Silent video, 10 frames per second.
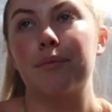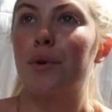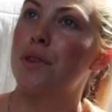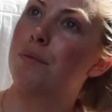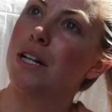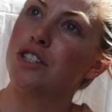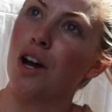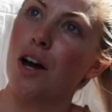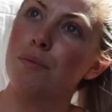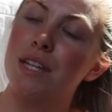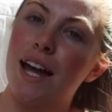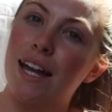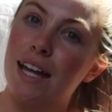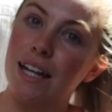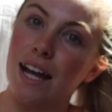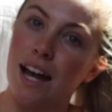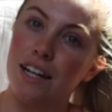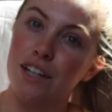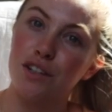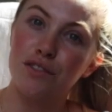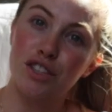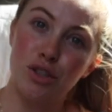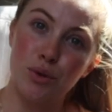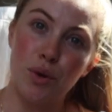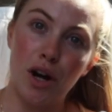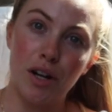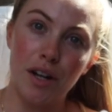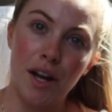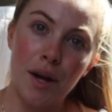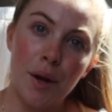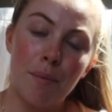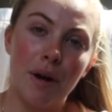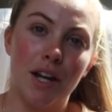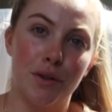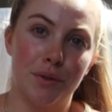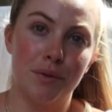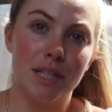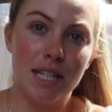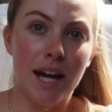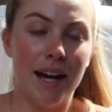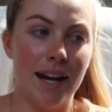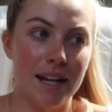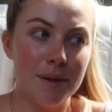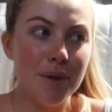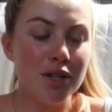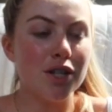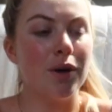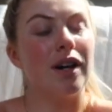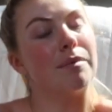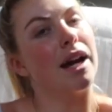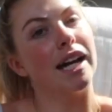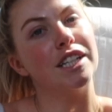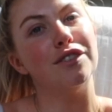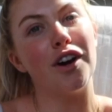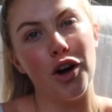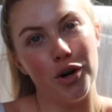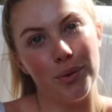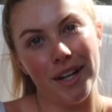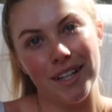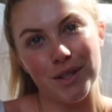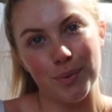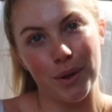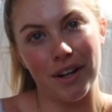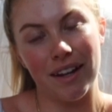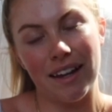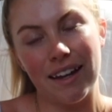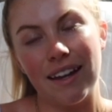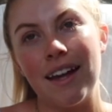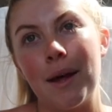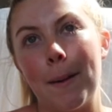both my jobs, I can kind of do on my own time, so I'm kind of always working,